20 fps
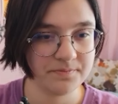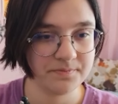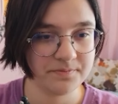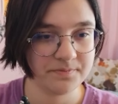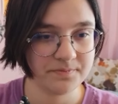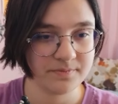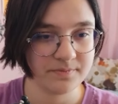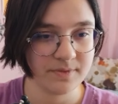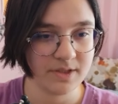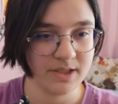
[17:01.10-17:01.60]

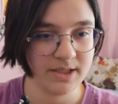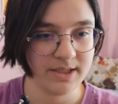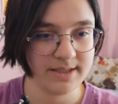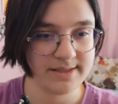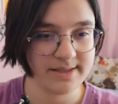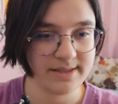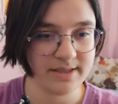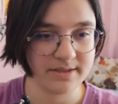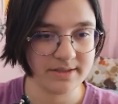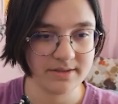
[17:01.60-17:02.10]
he is
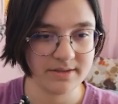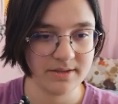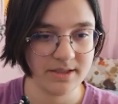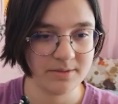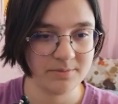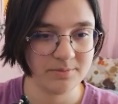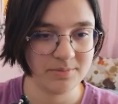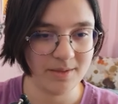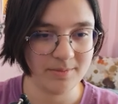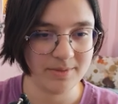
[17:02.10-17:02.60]
here in
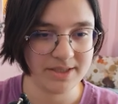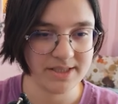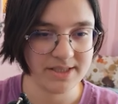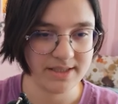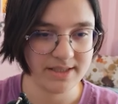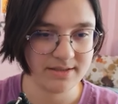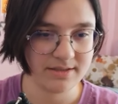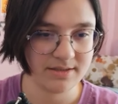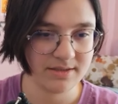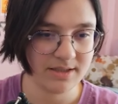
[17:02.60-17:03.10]
public
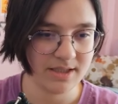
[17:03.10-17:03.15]
chat. Now